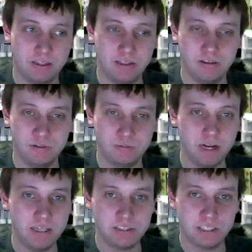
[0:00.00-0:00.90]
it was
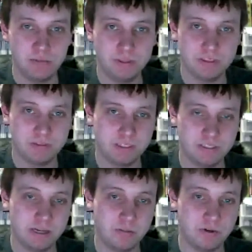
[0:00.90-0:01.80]
probably just going to be something
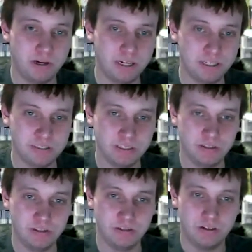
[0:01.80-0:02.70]
temporary
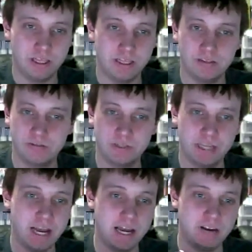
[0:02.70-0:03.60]
until like we
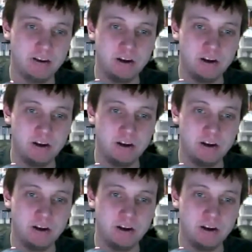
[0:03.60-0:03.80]
got